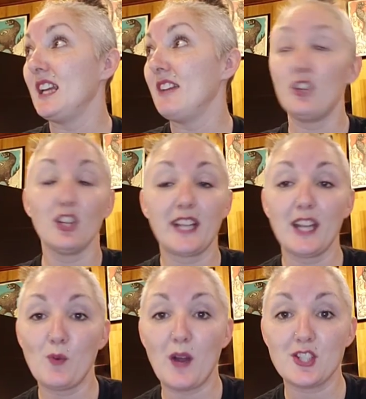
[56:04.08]
if you're a
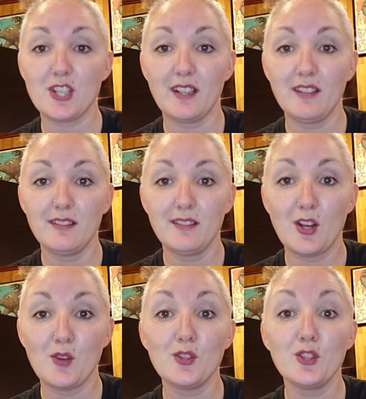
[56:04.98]
kid watching,
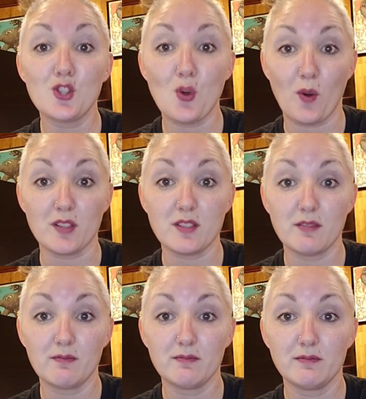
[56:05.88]
go do your
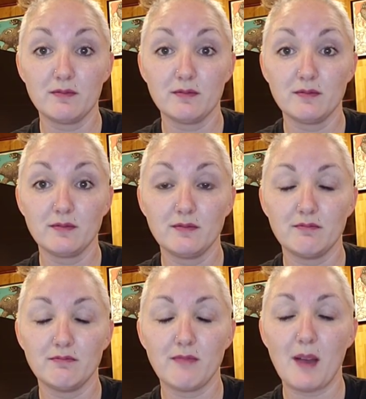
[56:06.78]
chores.
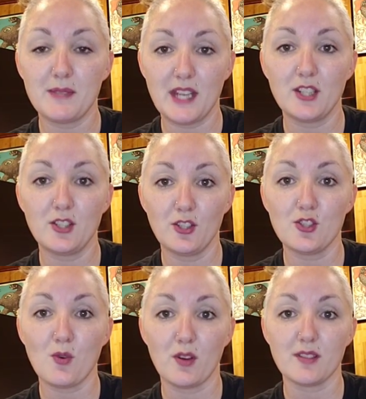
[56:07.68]
Mom said to do
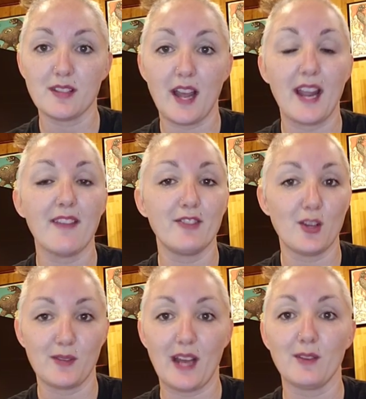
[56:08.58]
your chores. I have
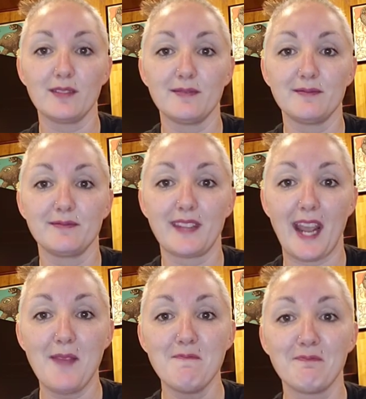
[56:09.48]
no doubt.
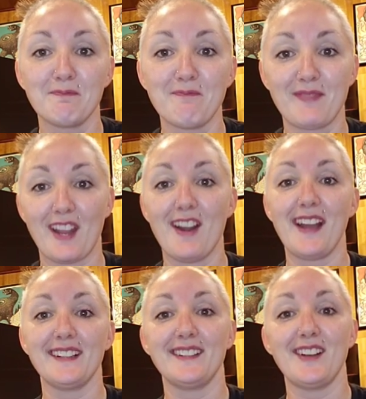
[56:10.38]
Okay? All
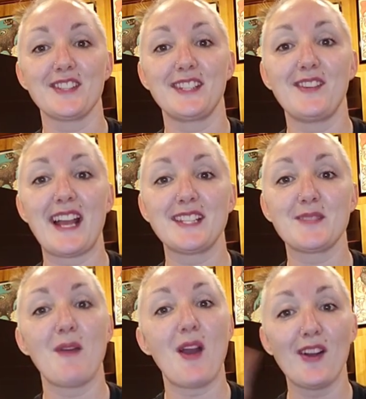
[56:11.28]
right. I'll see you
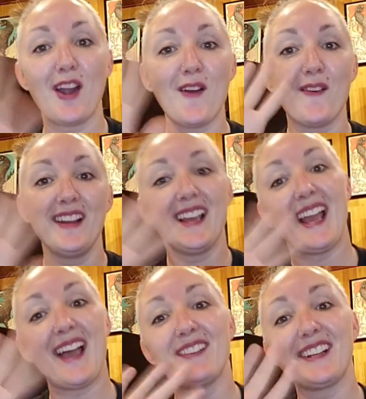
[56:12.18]
guys tomorrow.
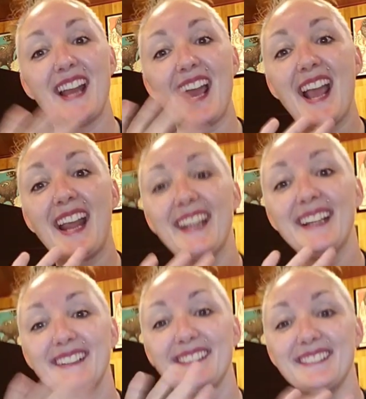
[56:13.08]
Have a good night.